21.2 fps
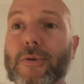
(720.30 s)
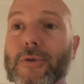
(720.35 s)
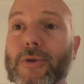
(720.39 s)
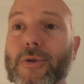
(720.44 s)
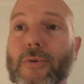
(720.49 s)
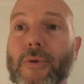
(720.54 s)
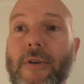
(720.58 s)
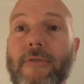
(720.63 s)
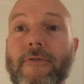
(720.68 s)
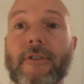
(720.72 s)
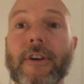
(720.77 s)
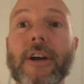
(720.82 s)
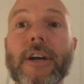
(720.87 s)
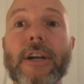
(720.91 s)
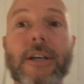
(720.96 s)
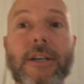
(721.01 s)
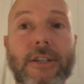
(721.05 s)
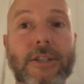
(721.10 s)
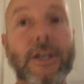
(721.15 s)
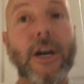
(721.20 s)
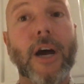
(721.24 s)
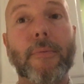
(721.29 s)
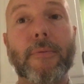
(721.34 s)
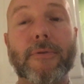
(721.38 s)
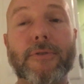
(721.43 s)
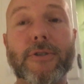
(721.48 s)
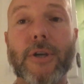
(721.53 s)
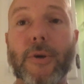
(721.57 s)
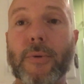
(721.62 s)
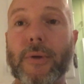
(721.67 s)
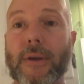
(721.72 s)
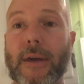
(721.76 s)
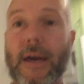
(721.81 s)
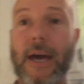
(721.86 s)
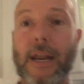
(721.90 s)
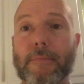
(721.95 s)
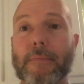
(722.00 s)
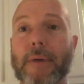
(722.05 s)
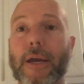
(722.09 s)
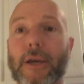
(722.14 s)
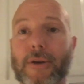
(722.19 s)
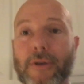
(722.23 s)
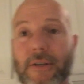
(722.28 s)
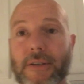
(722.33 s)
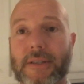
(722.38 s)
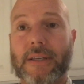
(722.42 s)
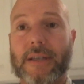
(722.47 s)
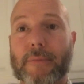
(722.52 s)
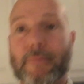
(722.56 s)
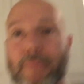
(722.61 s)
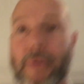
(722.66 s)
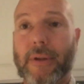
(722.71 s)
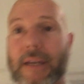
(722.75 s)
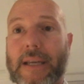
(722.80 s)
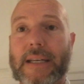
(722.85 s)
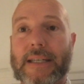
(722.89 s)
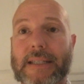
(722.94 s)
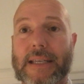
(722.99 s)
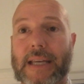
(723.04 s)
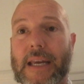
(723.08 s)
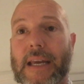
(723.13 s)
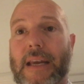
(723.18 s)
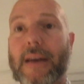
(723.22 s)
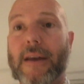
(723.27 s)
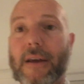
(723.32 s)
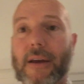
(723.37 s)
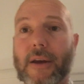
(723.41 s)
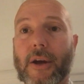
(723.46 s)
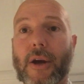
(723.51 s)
who do a very good job of showing you how to make good, simple, easy,